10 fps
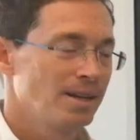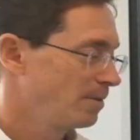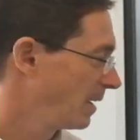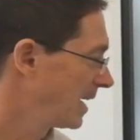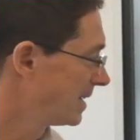
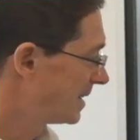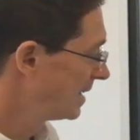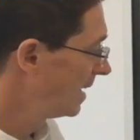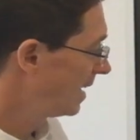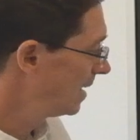where you can
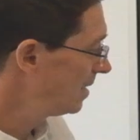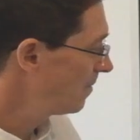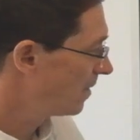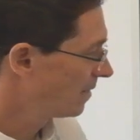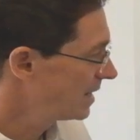see here
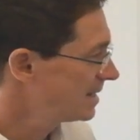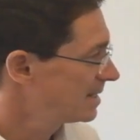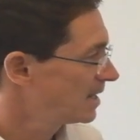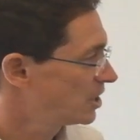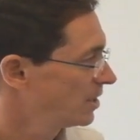for this
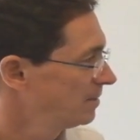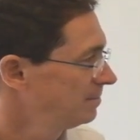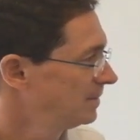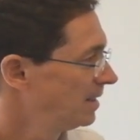station,